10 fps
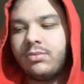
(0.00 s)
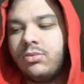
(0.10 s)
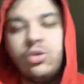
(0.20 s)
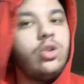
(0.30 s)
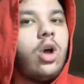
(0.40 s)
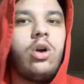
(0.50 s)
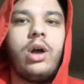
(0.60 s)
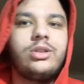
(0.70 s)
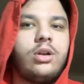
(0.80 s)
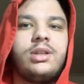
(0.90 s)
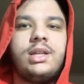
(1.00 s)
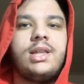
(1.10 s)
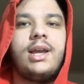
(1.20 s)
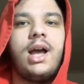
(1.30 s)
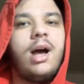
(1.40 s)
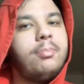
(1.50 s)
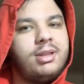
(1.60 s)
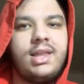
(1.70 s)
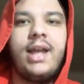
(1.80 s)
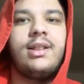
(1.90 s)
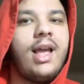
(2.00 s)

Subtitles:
No, I don't think they are. But they